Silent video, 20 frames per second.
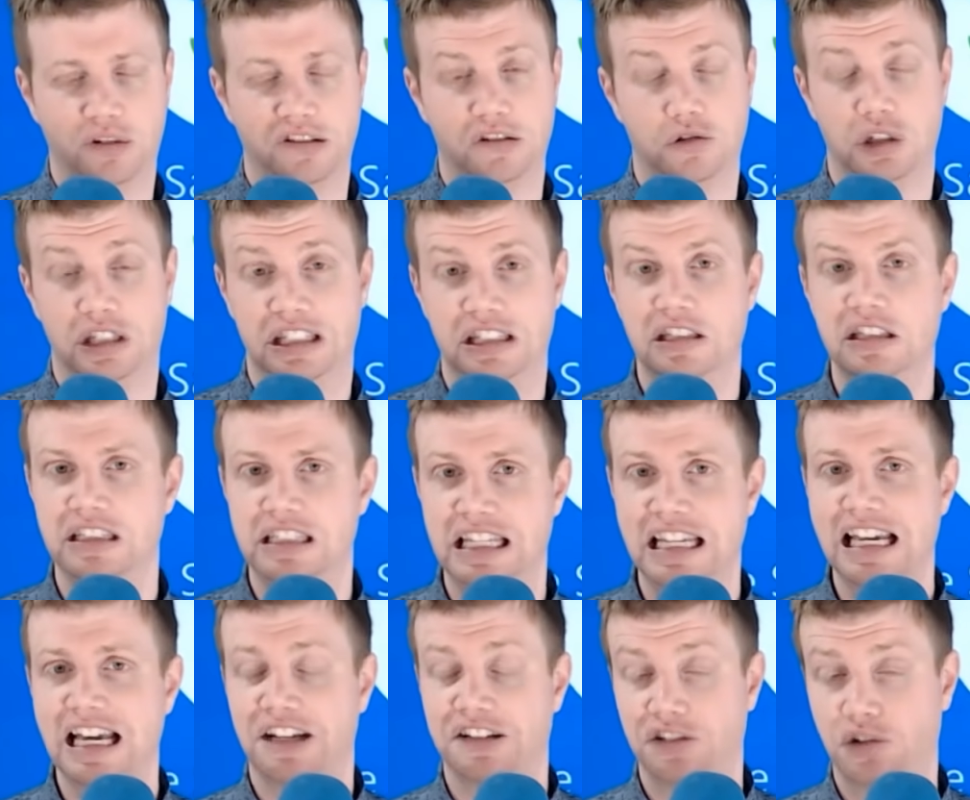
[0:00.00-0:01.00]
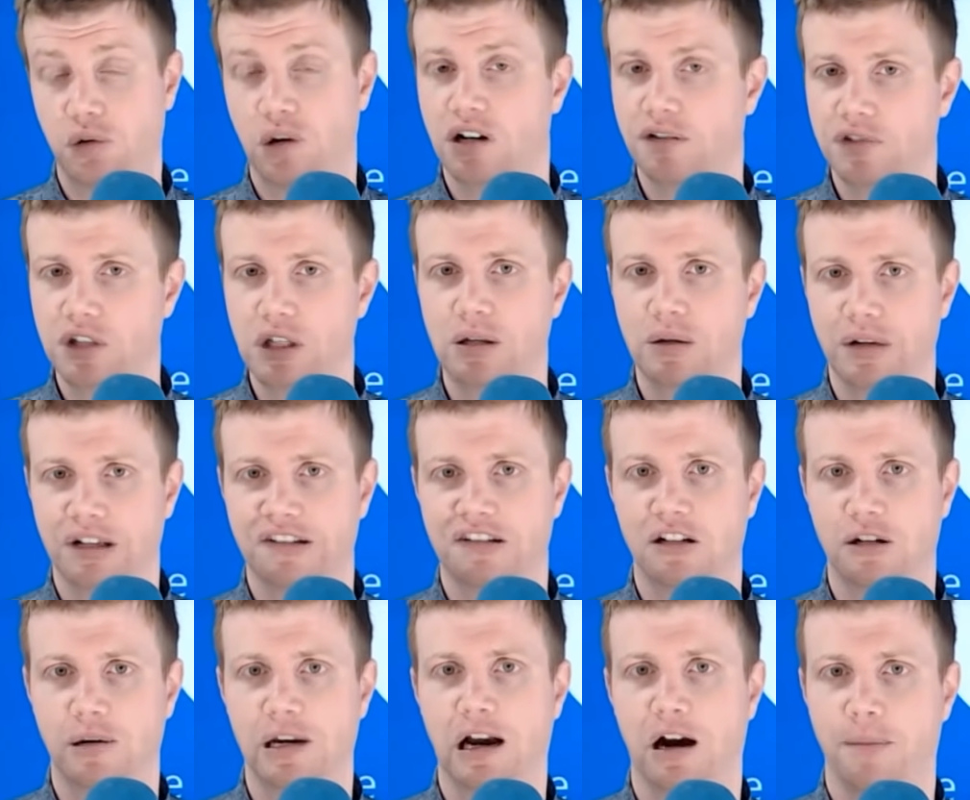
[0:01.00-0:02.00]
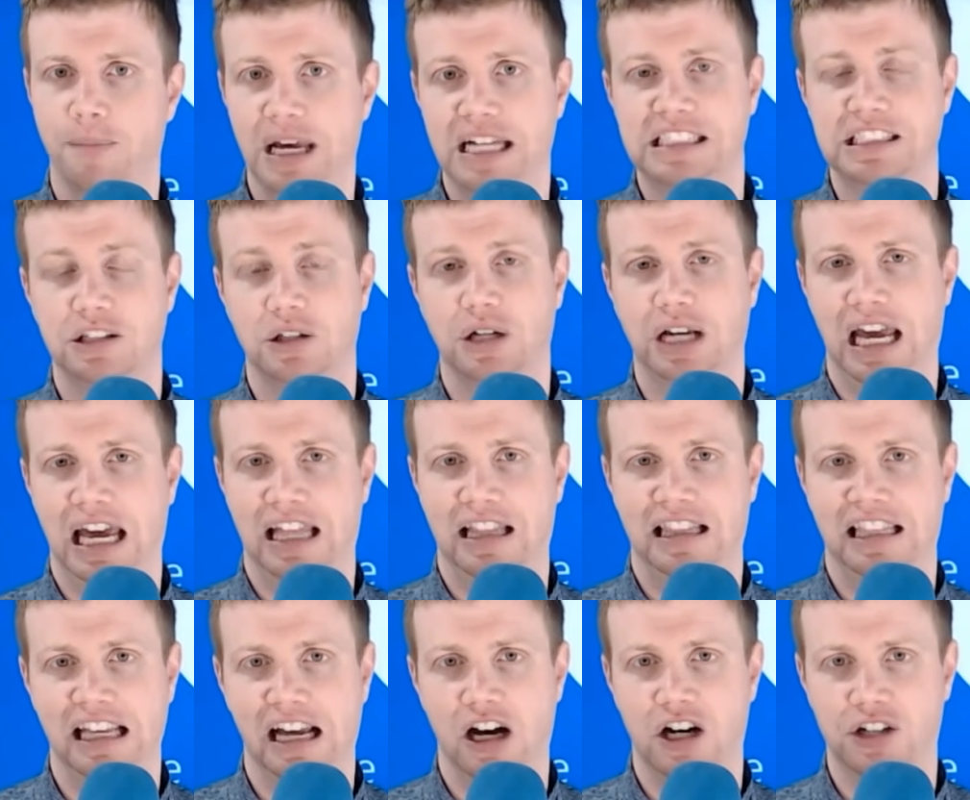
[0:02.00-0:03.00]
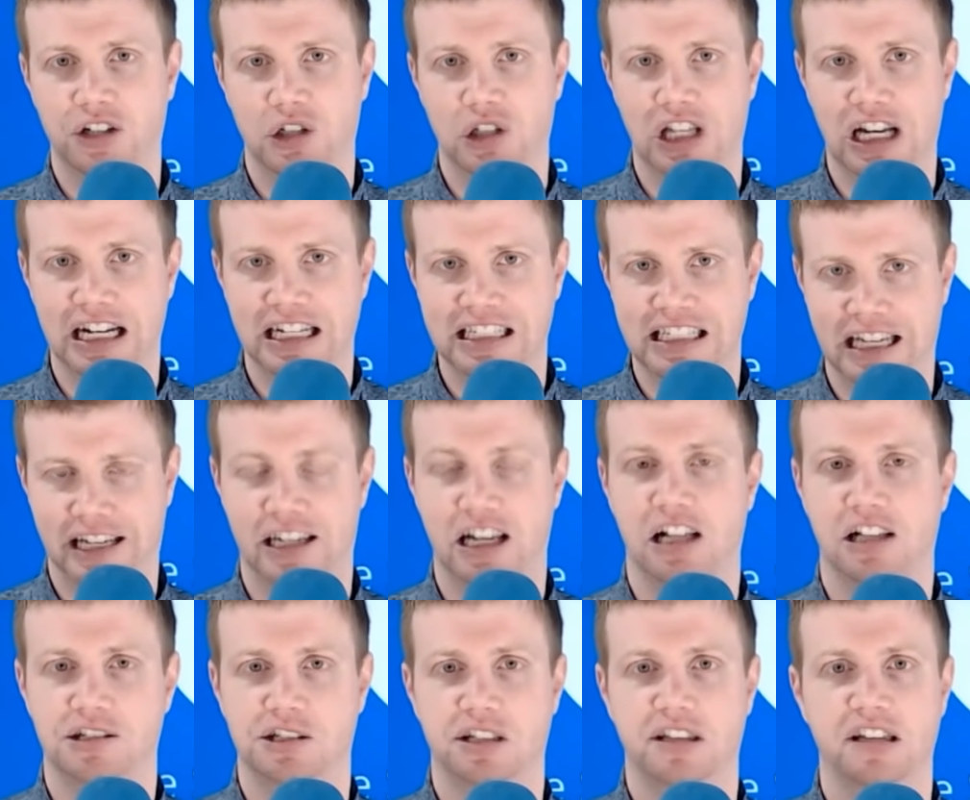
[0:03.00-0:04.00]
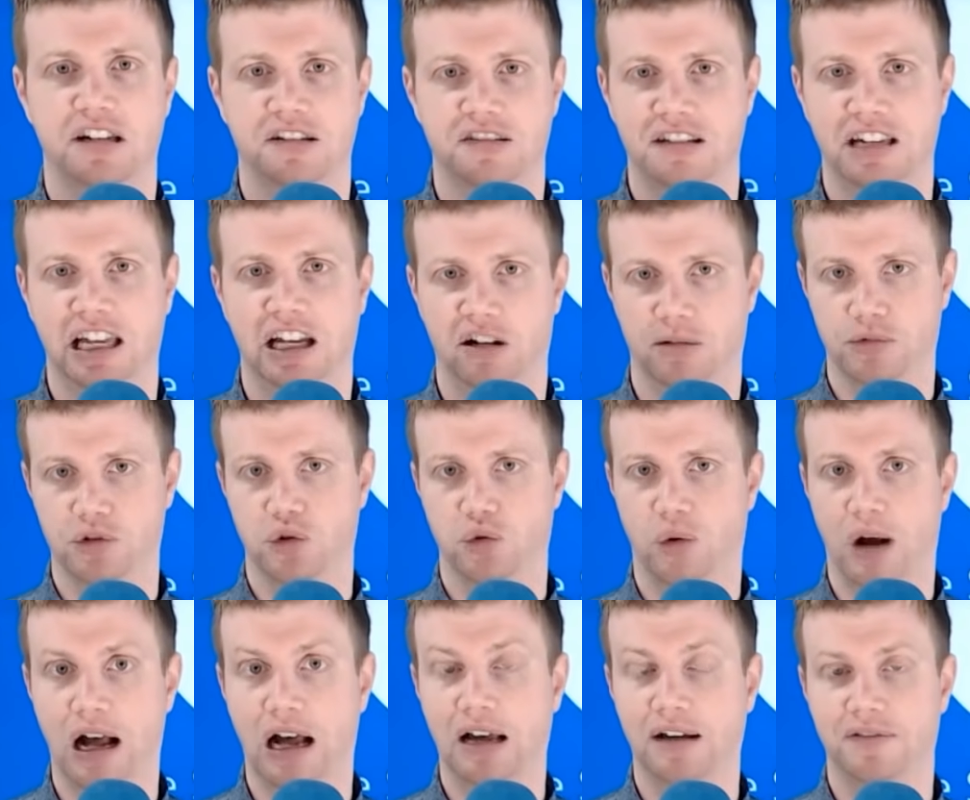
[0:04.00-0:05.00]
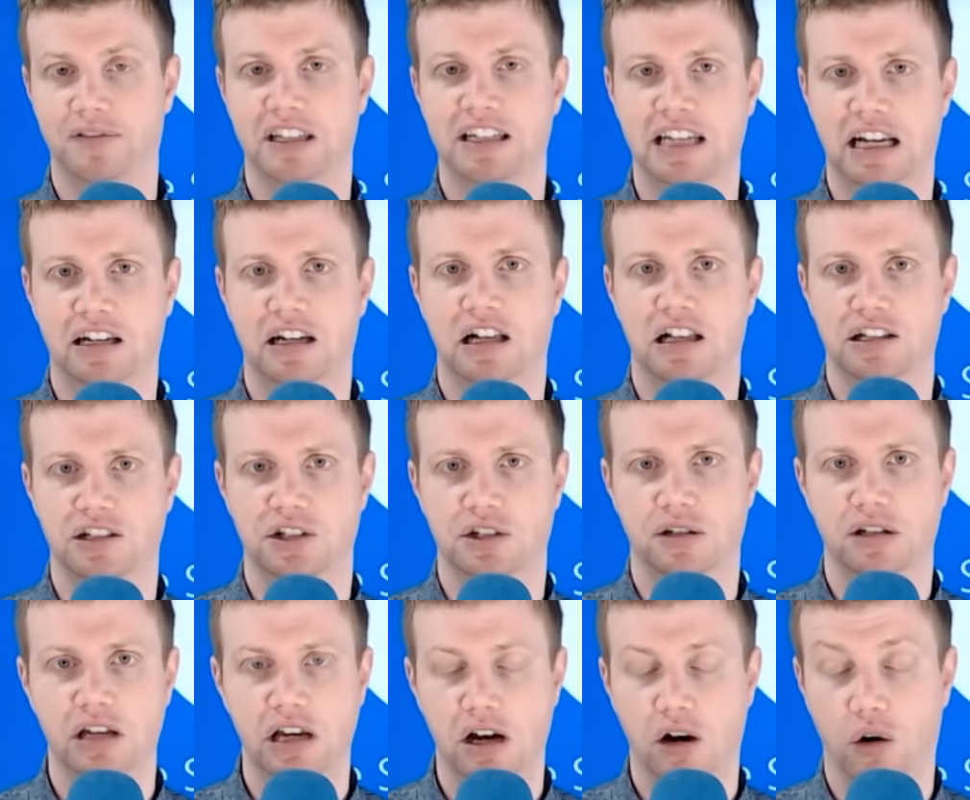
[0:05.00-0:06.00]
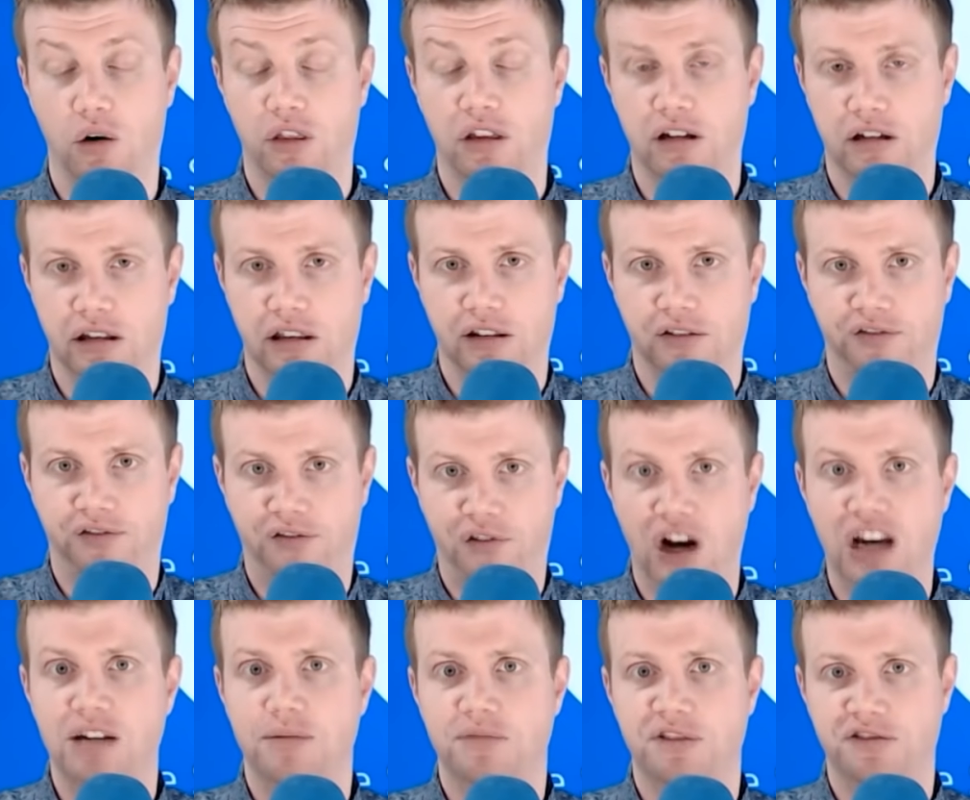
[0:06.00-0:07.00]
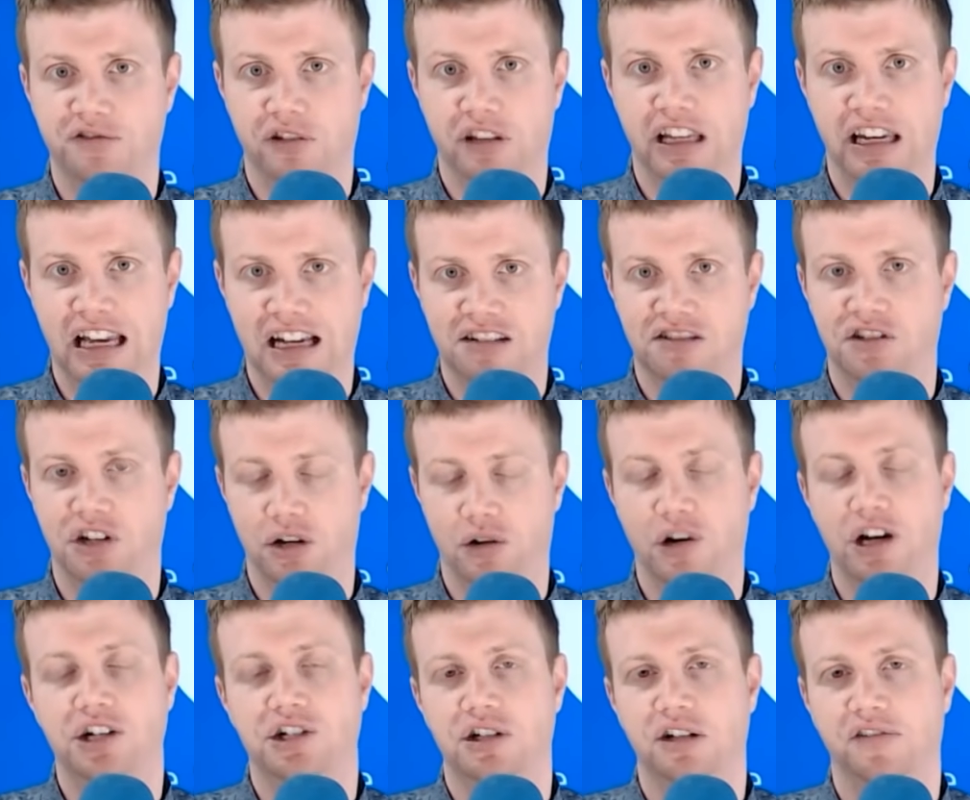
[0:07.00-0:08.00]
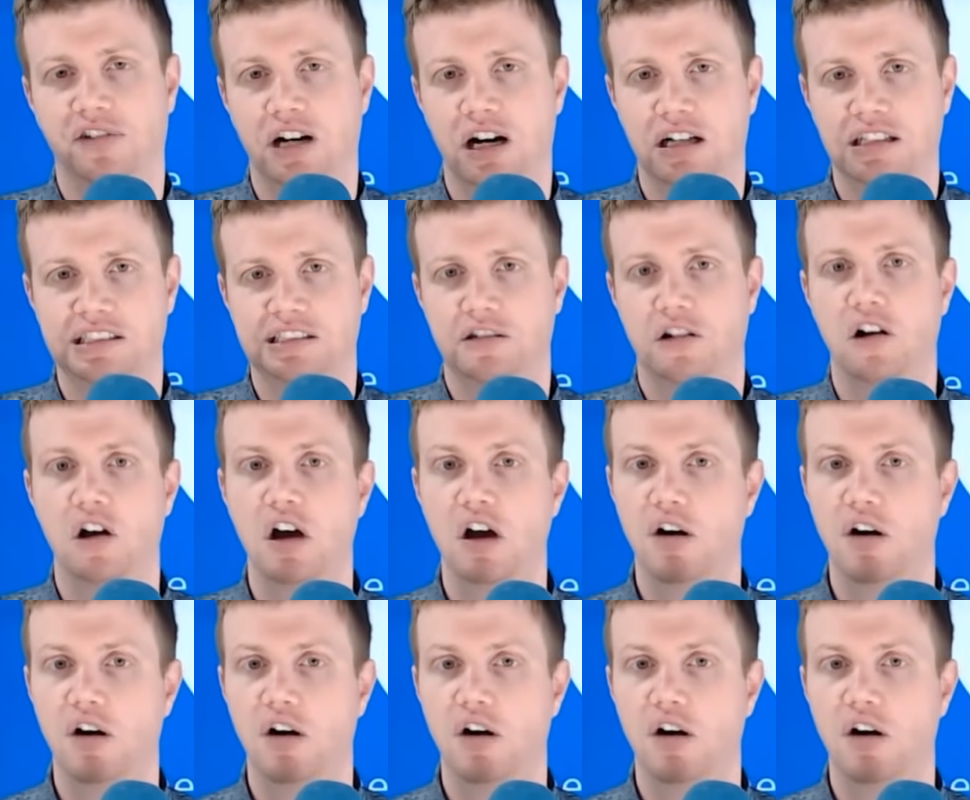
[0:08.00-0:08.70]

So DX12U is going to be our best look at the underlying technology that is going to help drive the technology or the, the frames for the next generation of console.